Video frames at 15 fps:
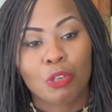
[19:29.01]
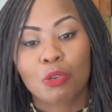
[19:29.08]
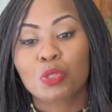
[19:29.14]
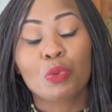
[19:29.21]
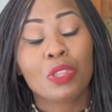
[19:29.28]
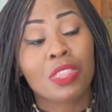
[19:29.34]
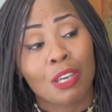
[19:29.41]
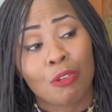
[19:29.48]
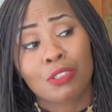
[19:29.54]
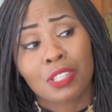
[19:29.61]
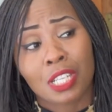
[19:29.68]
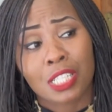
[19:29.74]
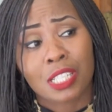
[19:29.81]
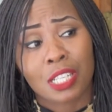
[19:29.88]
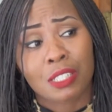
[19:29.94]
Because
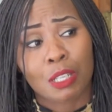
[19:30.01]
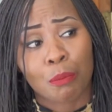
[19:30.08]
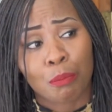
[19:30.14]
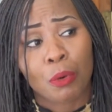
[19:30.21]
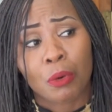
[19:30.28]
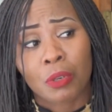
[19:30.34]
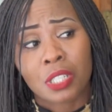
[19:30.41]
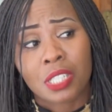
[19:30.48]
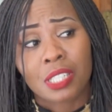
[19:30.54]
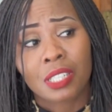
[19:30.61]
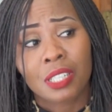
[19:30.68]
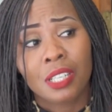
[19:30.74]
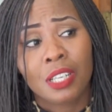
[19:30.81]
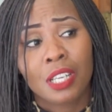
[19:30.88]
without that support,